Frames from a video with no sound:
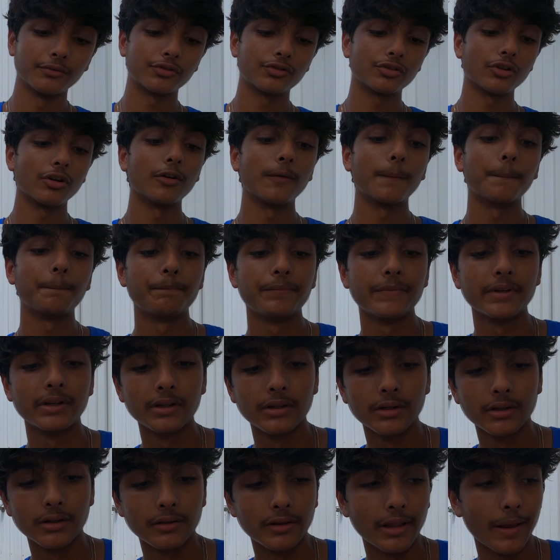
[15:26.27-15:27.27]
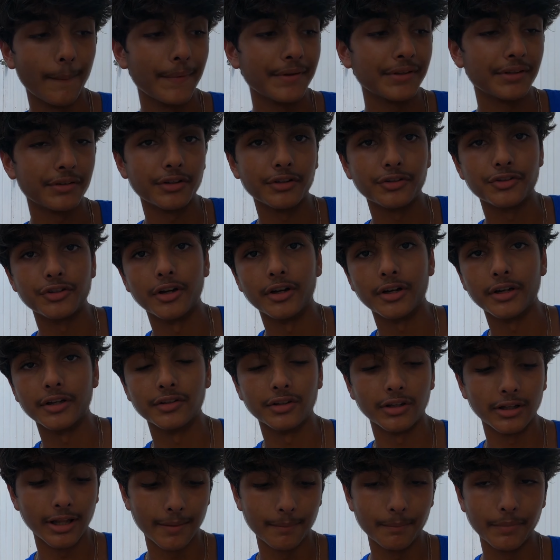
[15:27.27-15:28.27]
So that means that this jug
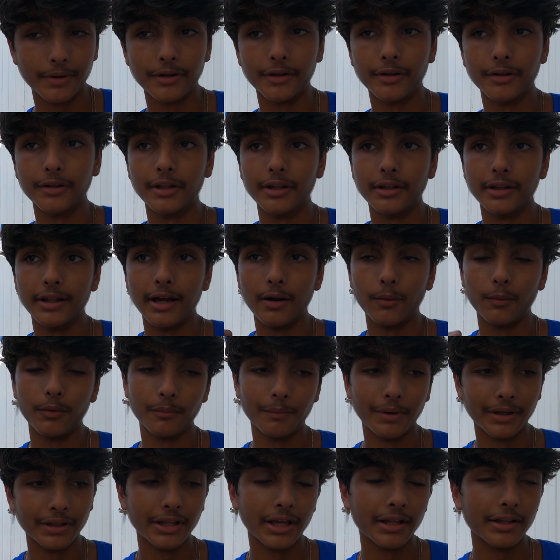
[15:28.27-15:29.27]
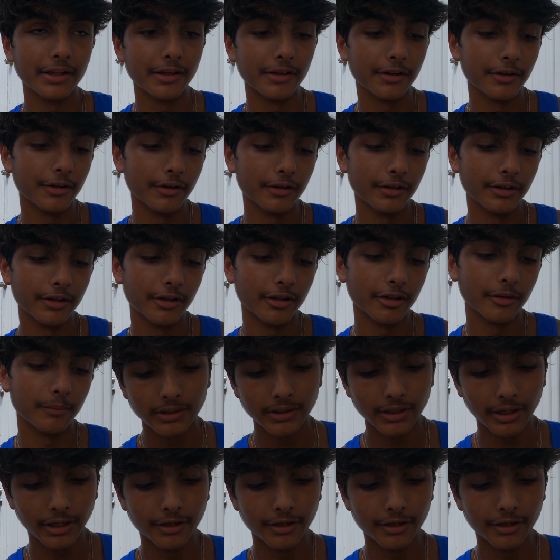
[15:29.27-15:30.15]
is a lot better than that one. My dad did it earlier.